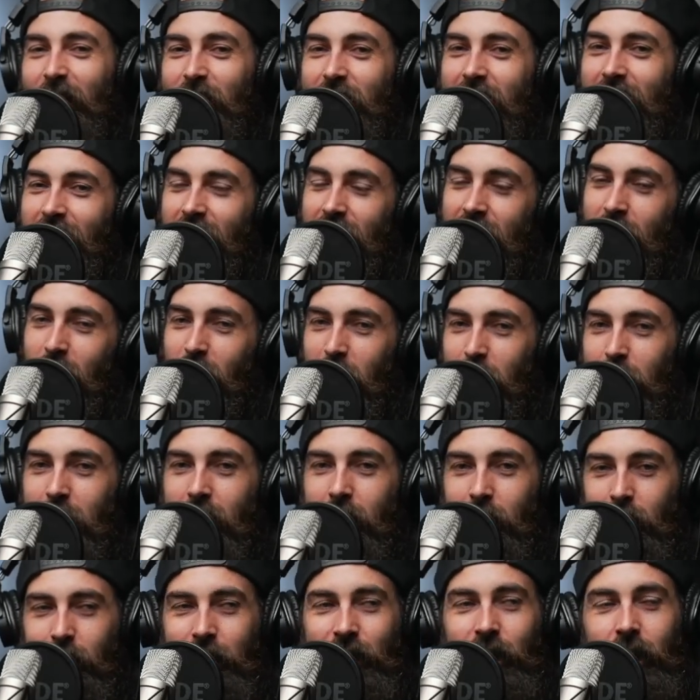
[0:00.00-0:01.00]
I mean, there are
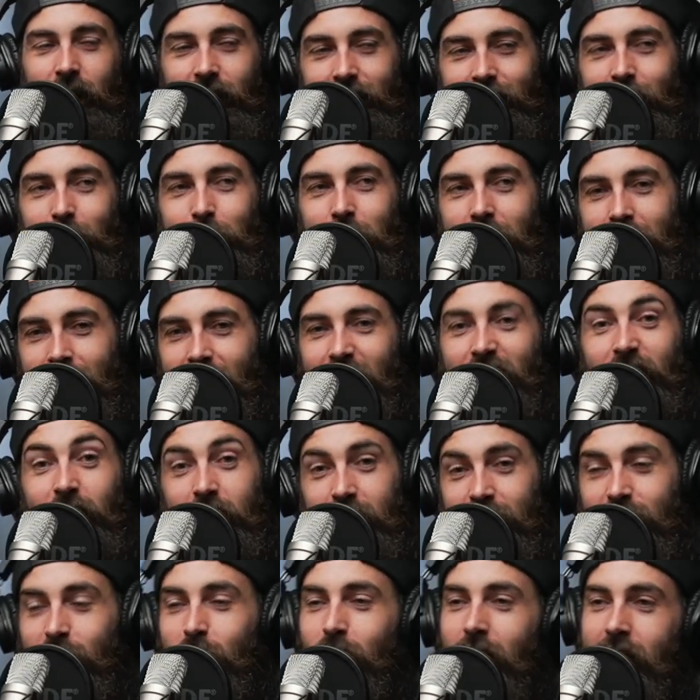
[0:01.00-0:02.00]
typically the
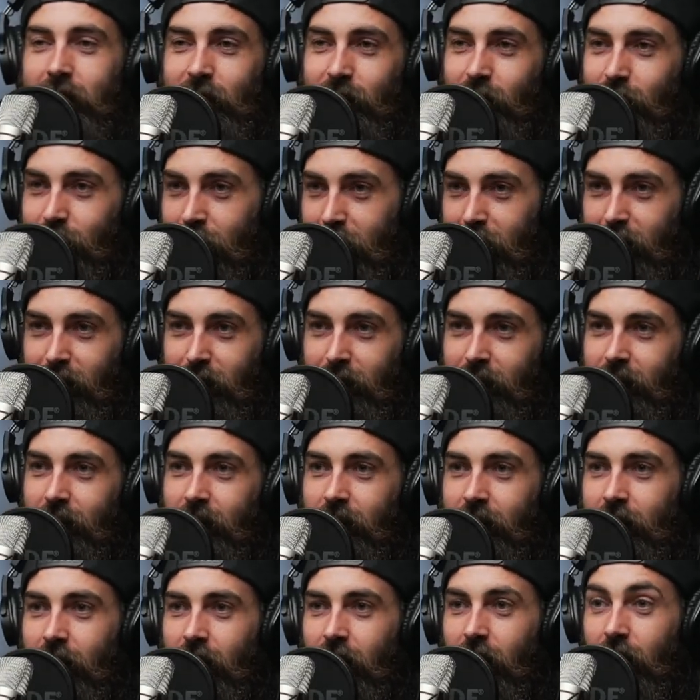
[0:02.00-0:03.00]
first few lines of a video
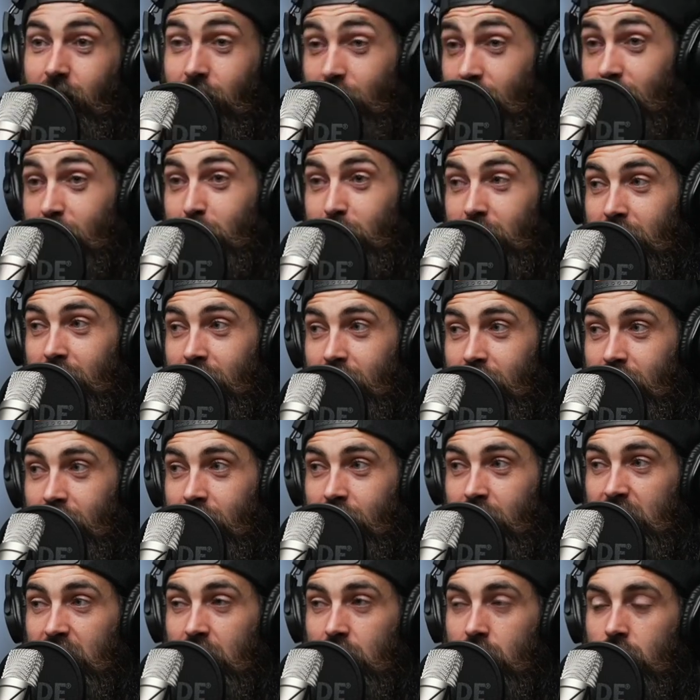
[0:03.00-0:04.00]
are going to be
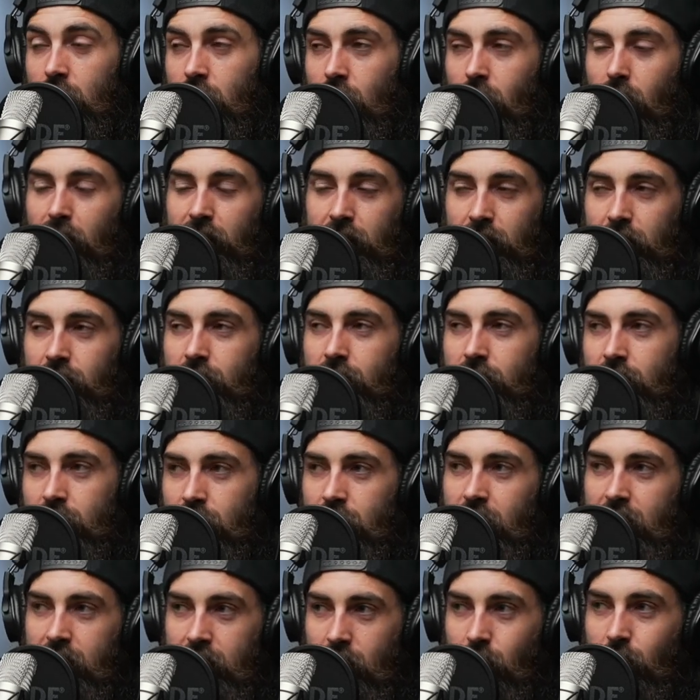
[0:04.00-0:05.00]
not
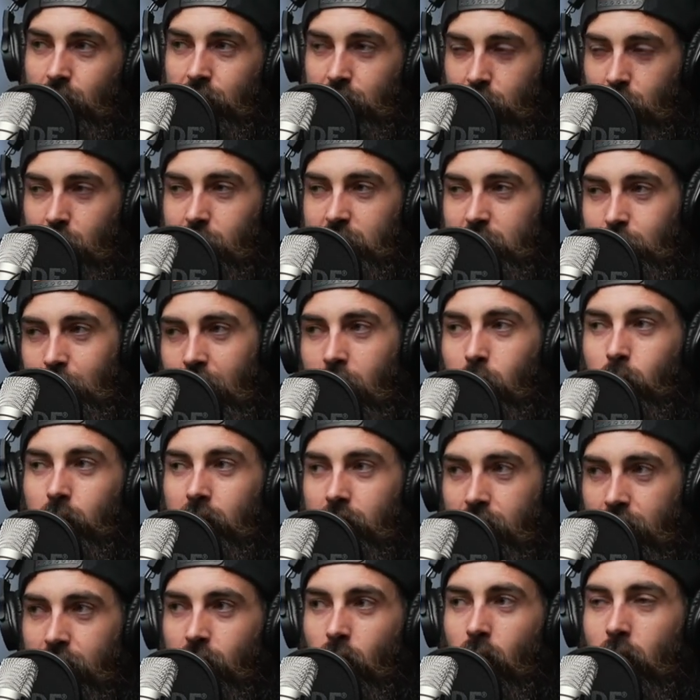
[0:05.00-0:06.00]
necessarily scripted, but I would
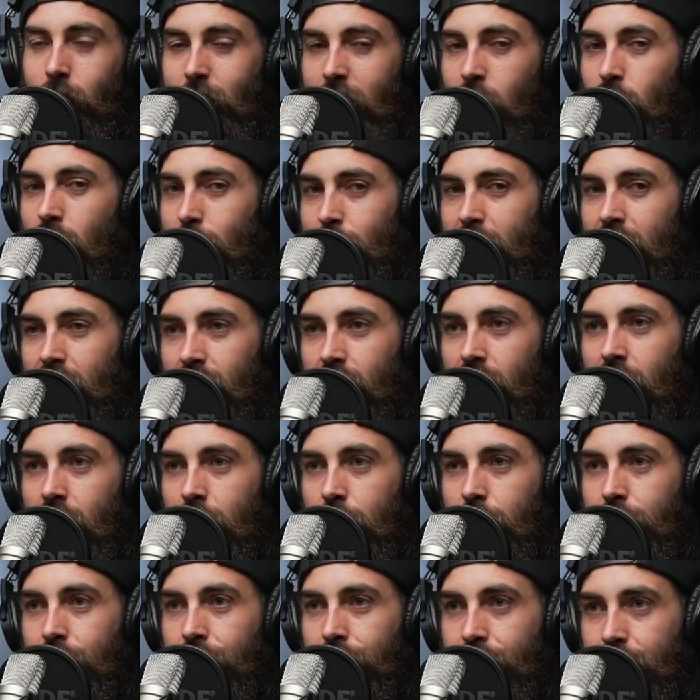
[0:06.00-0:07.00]
have thought about well thought
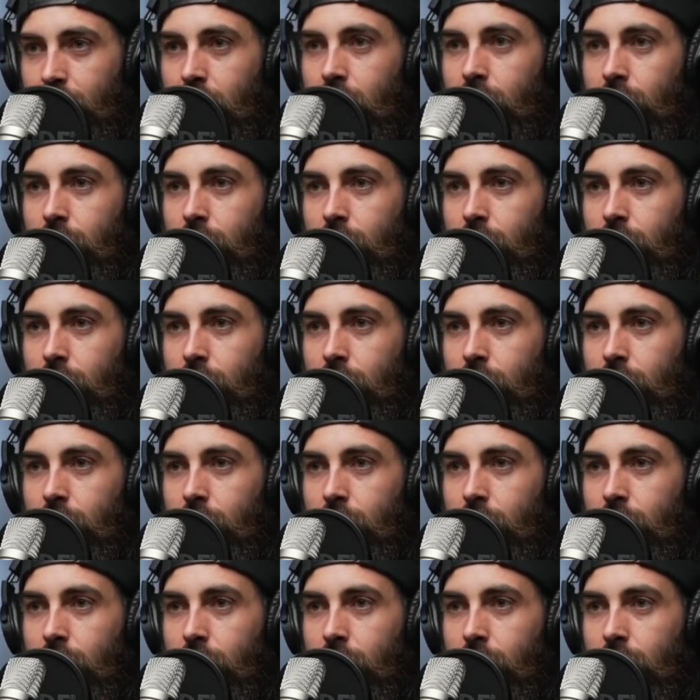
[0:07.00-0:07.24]
out. Yeah.